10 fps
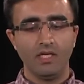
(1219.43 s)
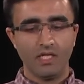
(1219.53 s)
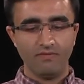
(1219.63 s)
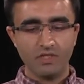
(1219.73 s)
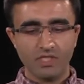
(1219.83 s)

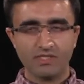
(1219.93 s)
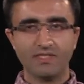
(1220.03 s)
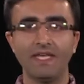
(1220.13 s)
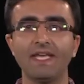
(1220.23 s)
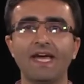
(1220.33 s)
can we just
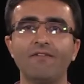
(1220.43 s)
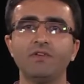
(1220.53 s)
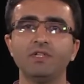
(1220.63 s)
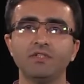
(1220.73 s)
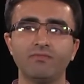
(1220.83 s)
take
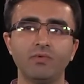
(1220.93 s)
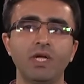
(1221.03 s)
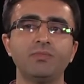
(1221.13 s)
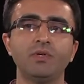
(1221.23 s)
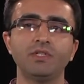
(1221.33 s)
average of
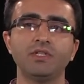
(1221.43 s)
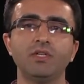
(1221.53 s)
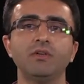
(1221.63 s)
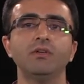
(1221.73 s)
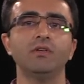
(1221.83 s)
blood
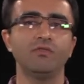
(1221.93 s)
pressure